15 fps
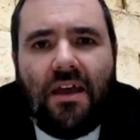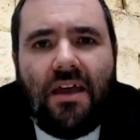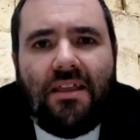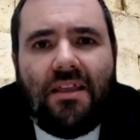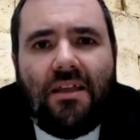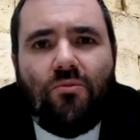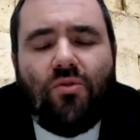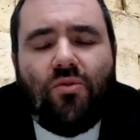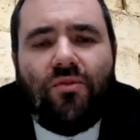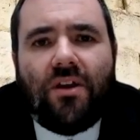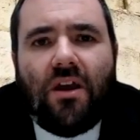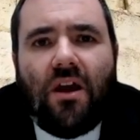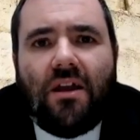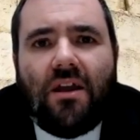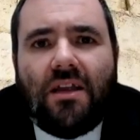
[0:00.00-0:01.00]
And then
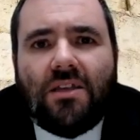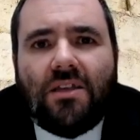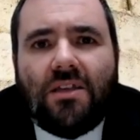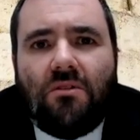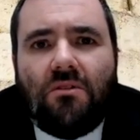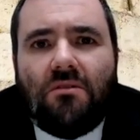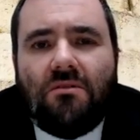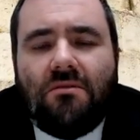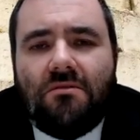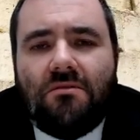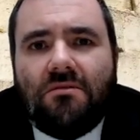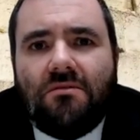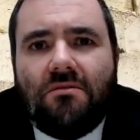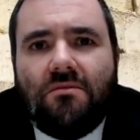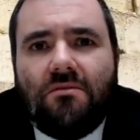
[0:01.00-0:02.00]
moving on, as we'll
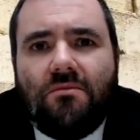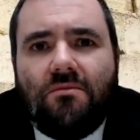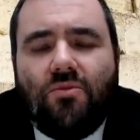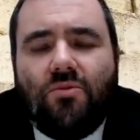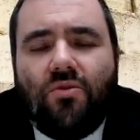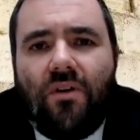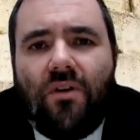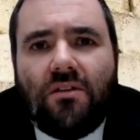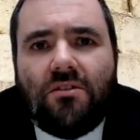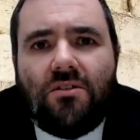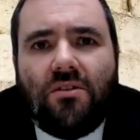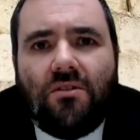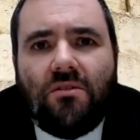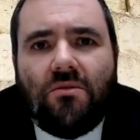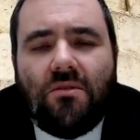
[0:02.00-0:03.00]
move on
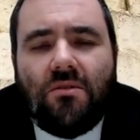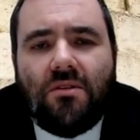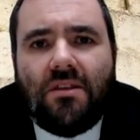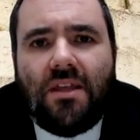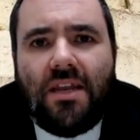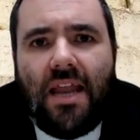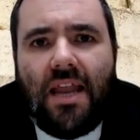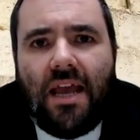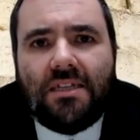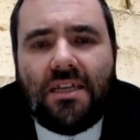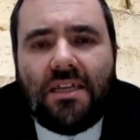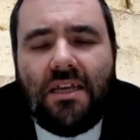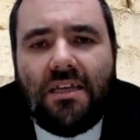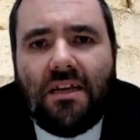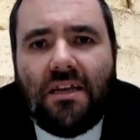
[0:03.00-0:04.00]
to the
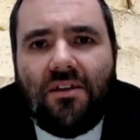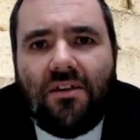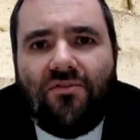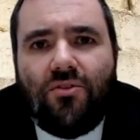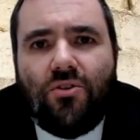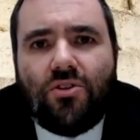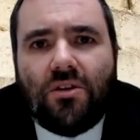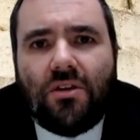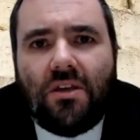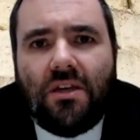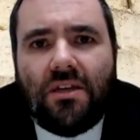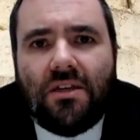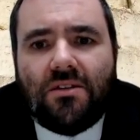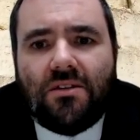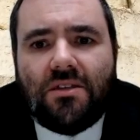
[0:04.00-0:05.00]
next Kinnah and future
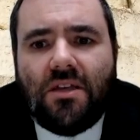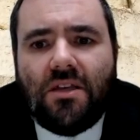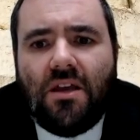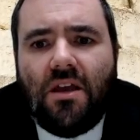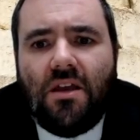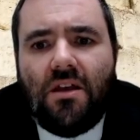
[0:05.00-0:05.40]
Kinnahs,